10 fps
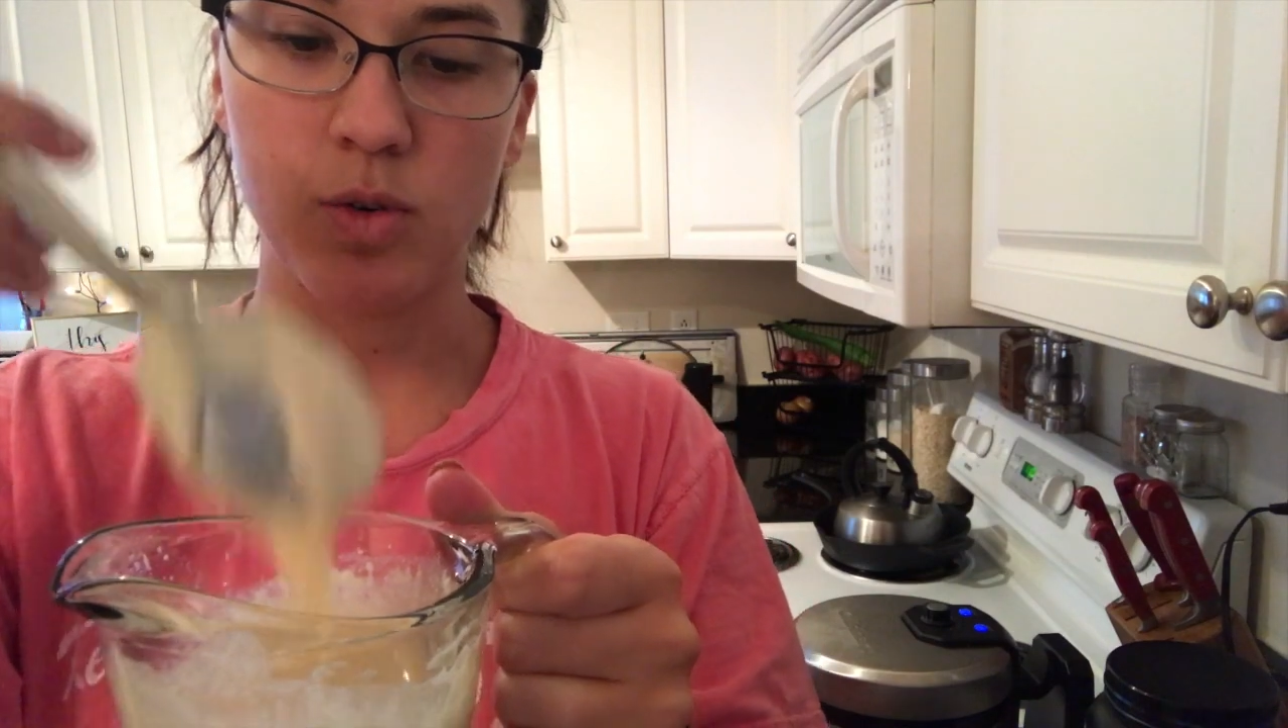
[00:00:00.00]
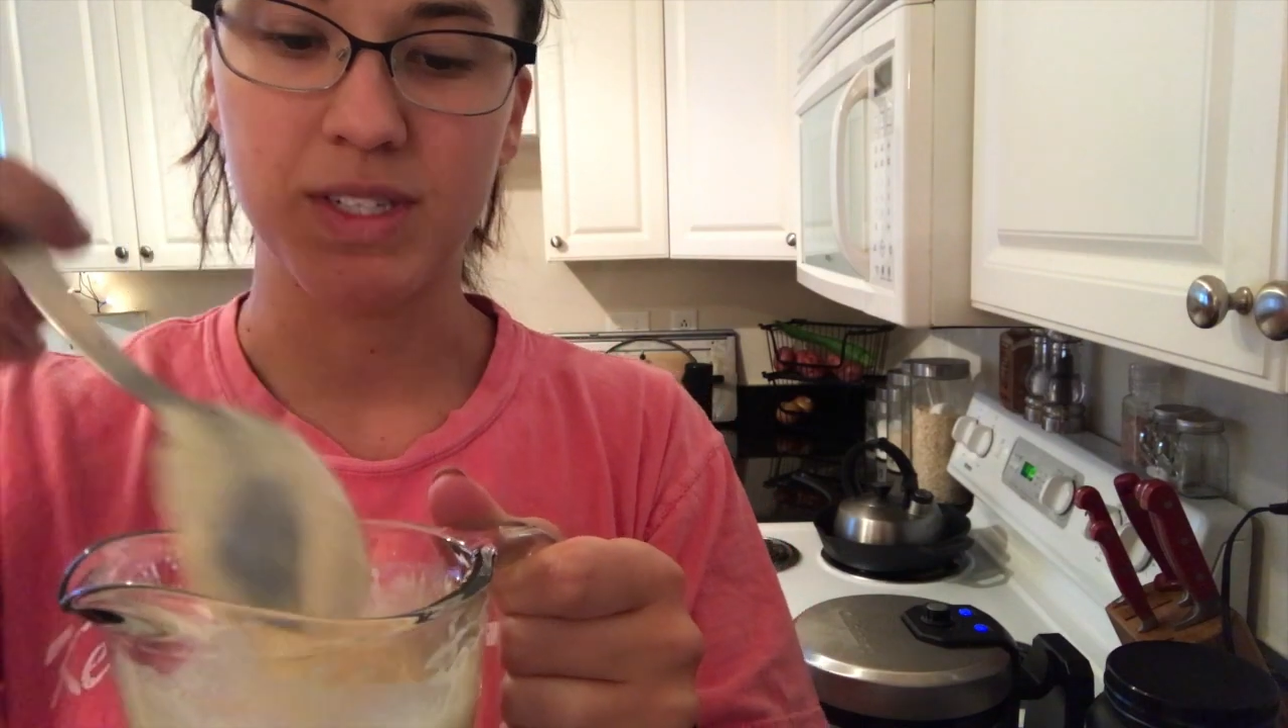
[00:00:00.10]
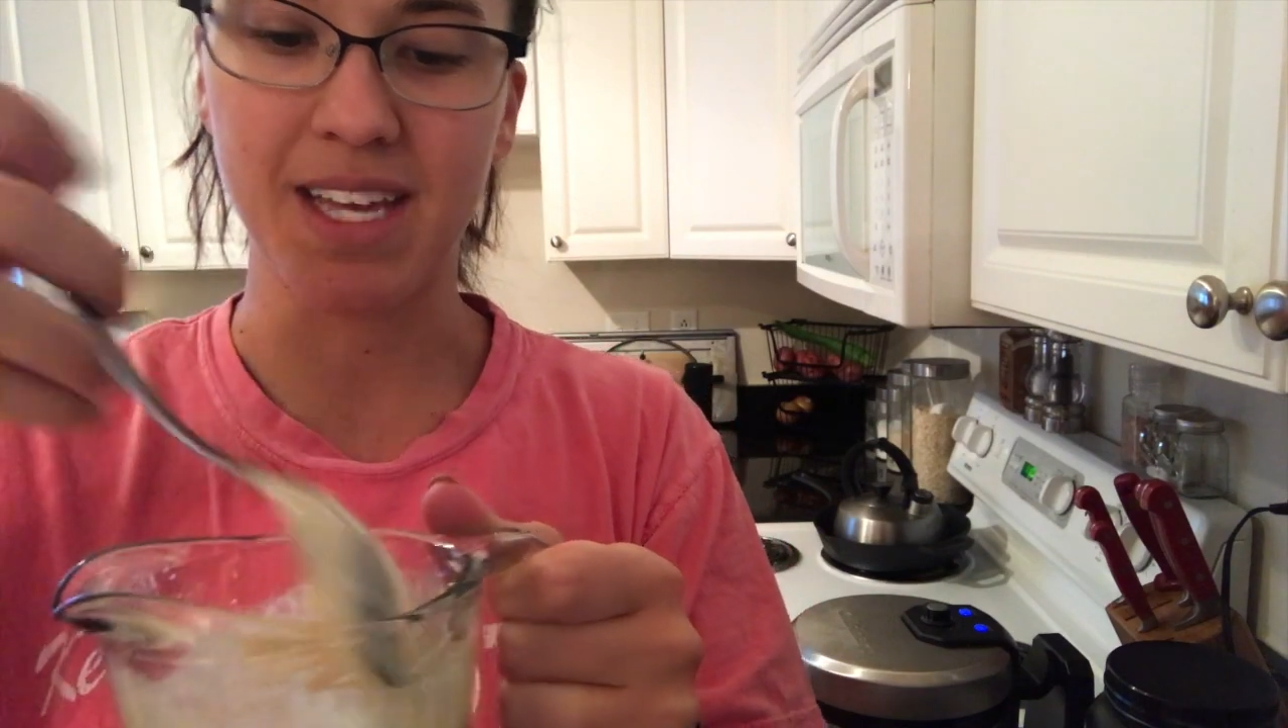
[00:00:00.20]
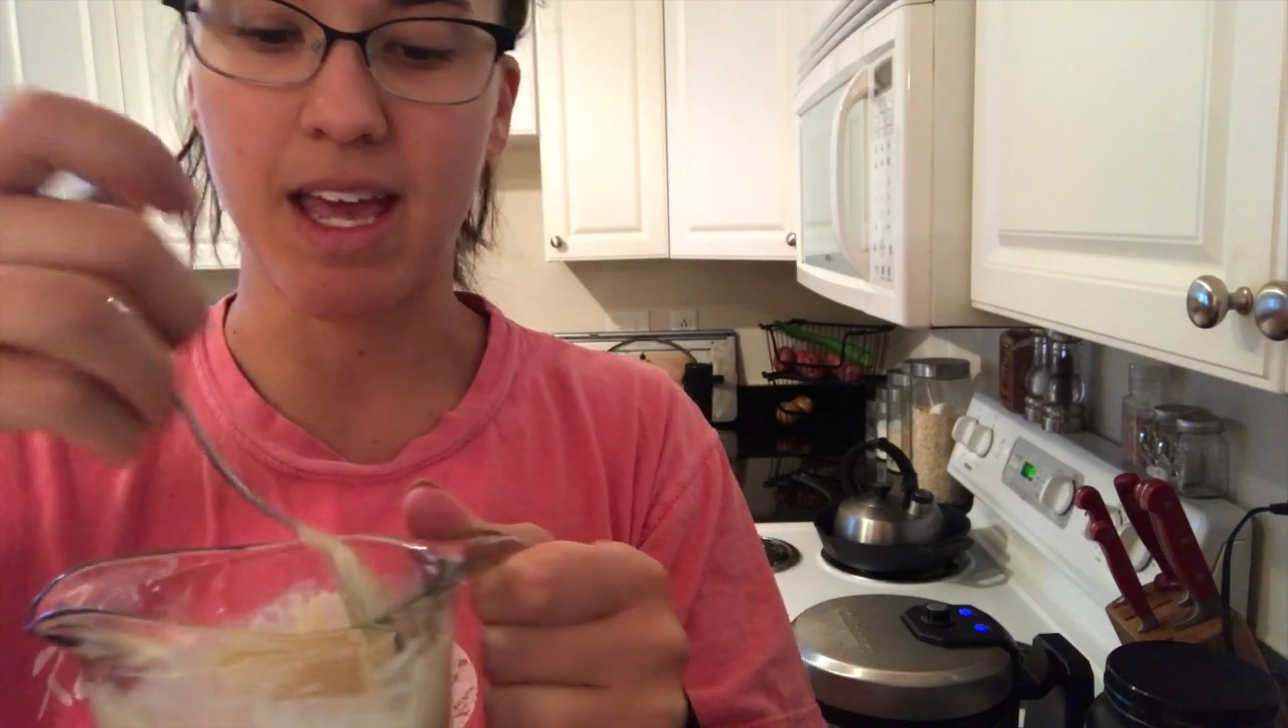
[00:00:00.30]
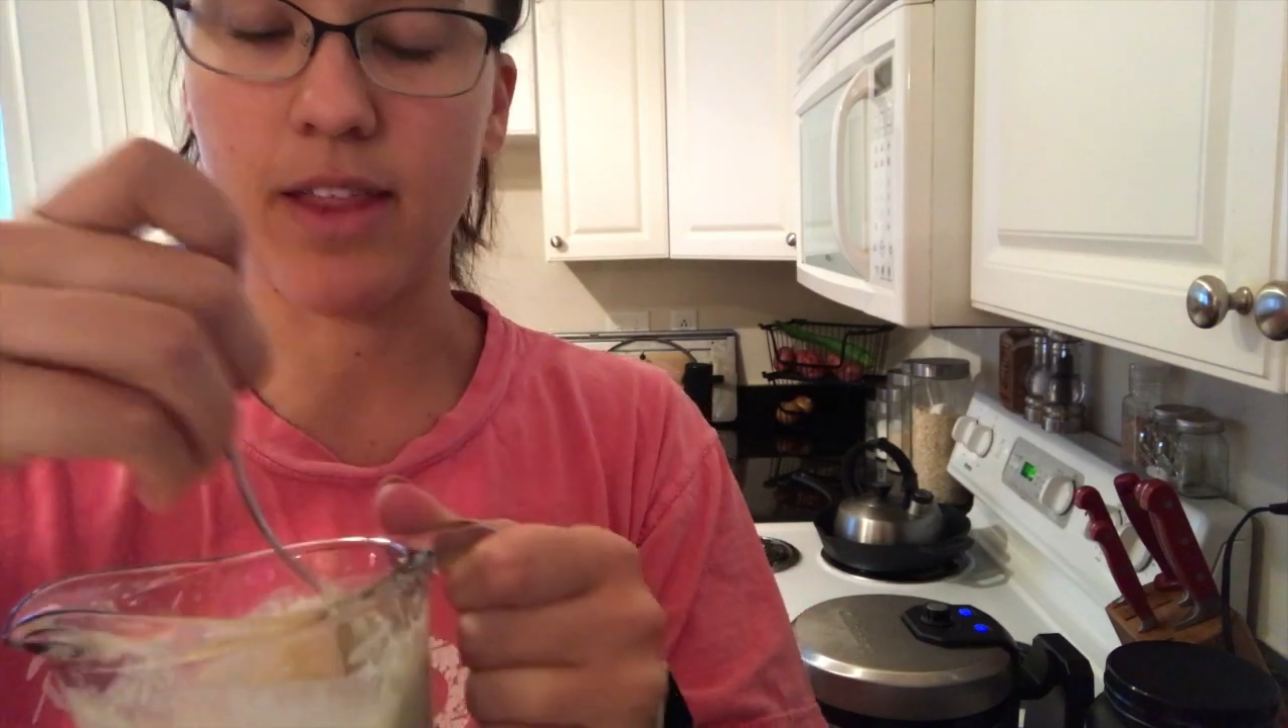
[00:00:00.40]

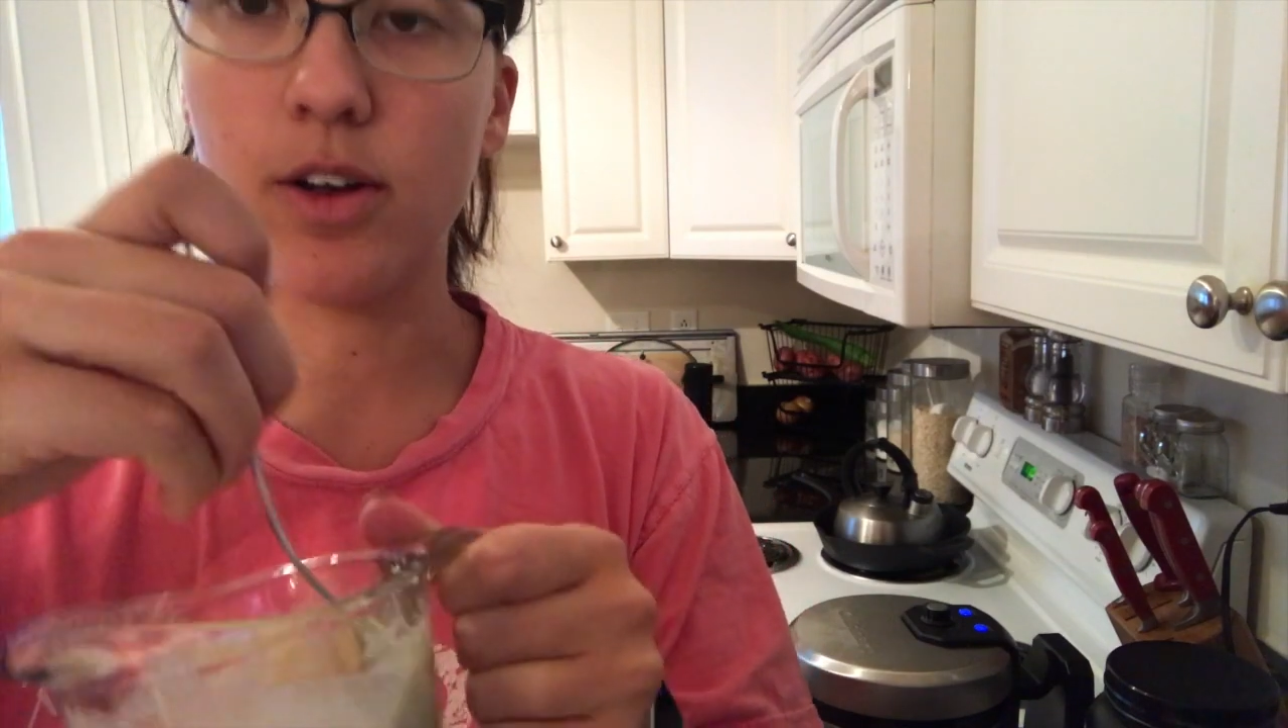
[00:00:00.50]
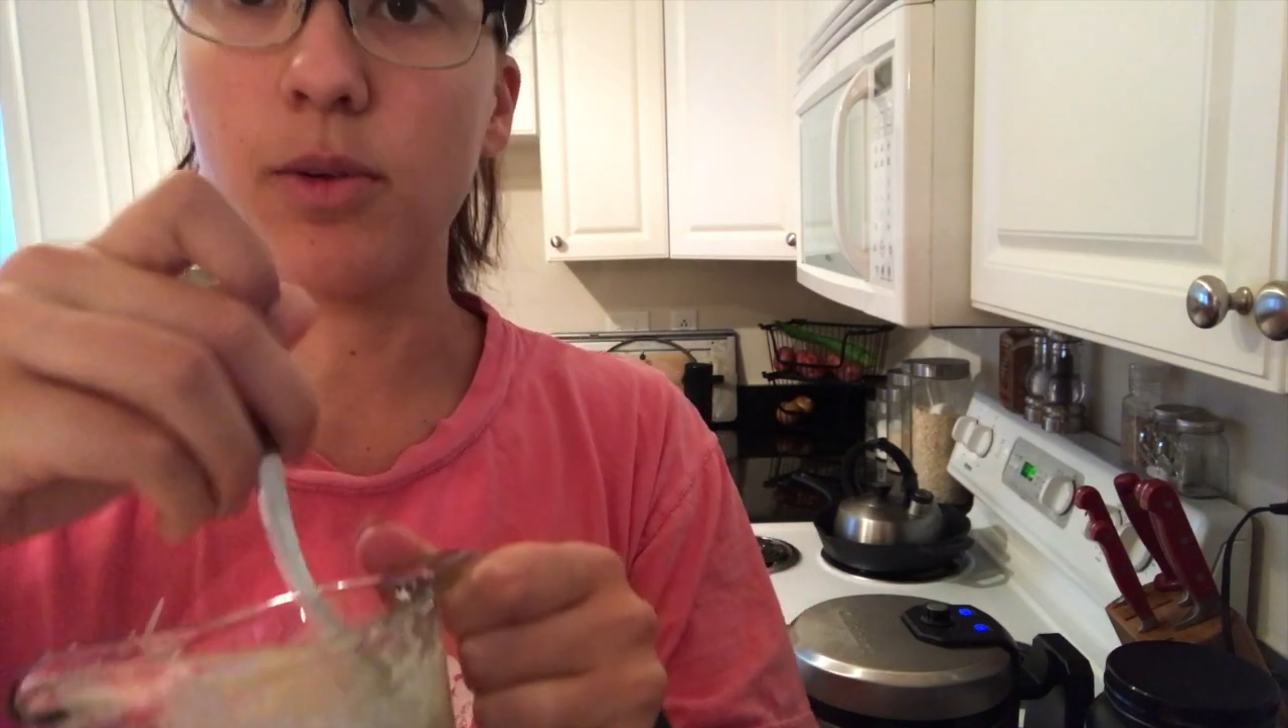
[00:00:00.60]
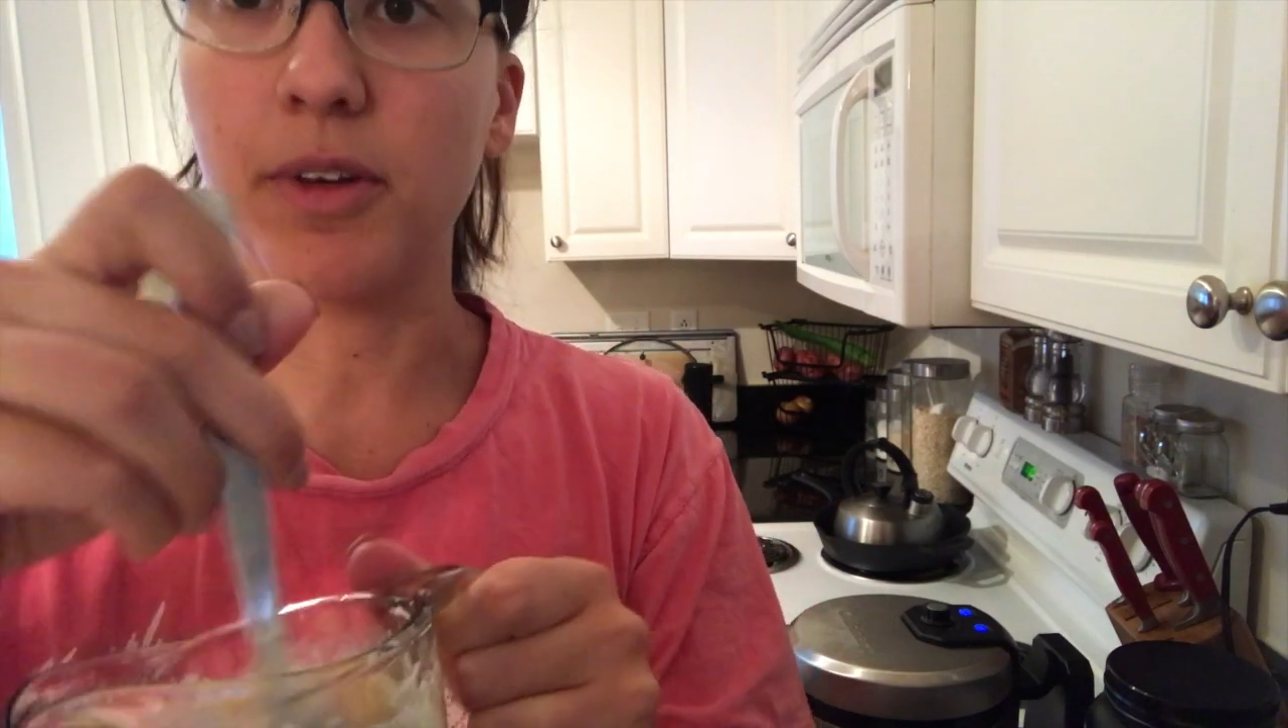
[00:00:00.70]
together,